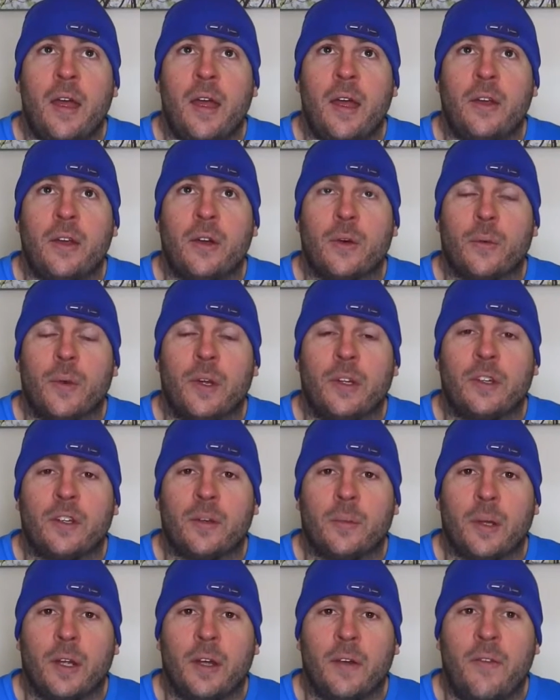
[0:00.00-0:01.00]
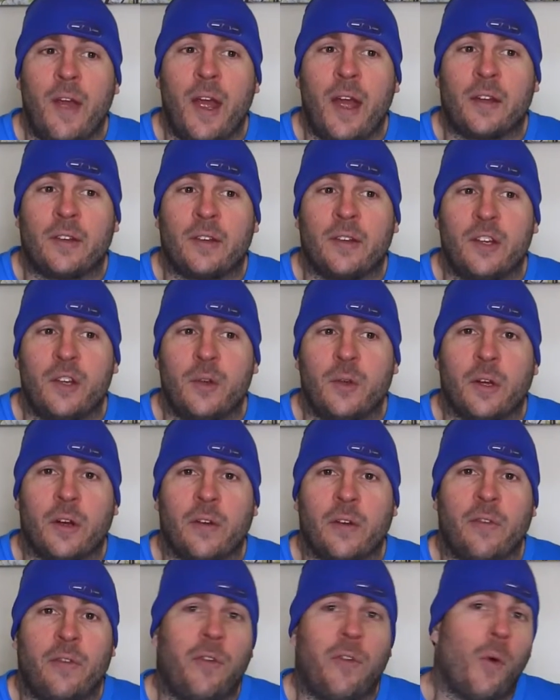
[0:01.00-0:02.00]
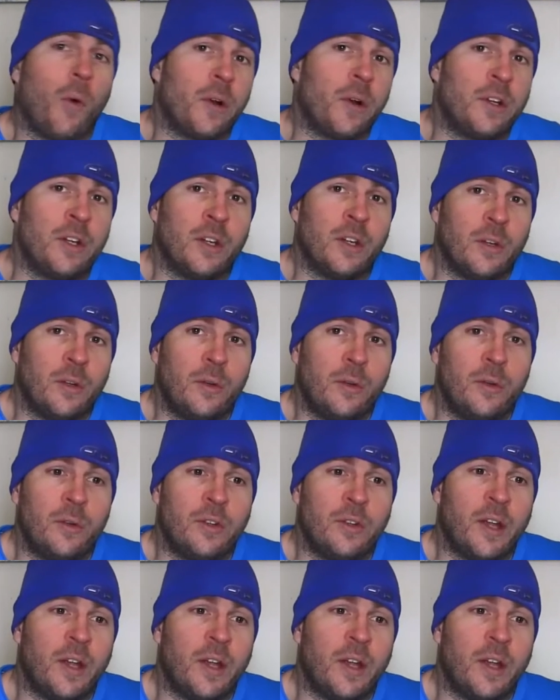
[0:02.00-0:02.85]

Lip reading: and you're reasonably advanced and you can afford to lose,